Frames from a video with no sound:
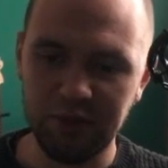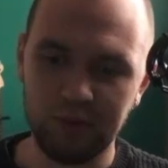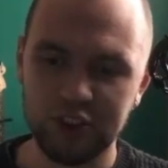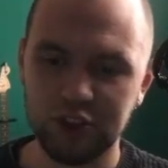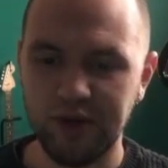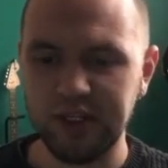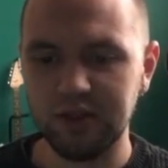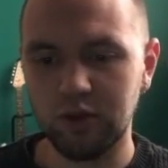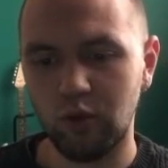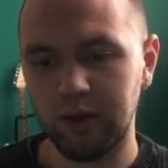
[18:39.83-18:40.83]
me demonstrate
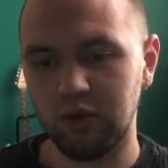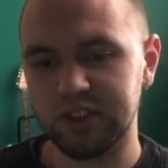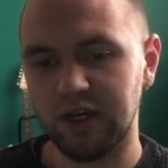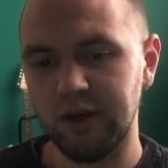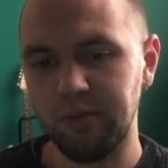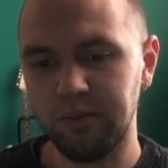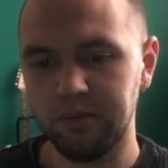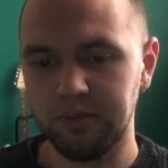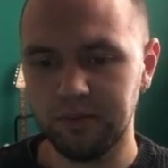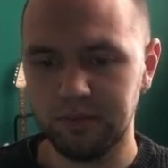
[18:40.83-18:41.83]
one more time.
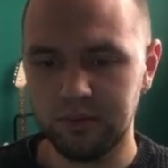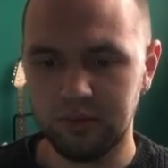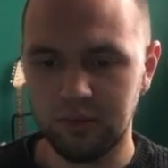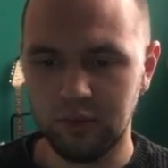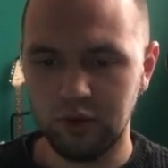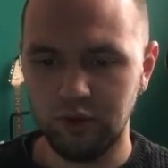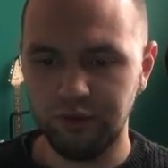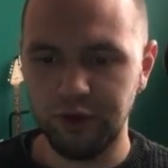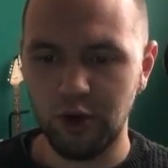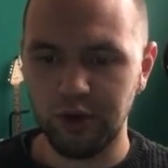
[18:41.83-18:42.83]

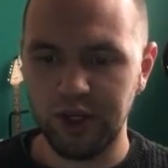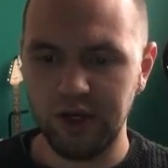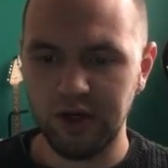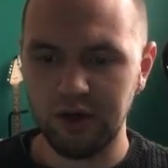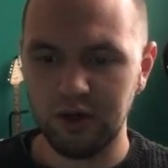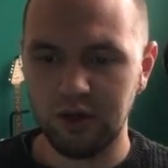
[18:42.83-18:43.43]
You go here,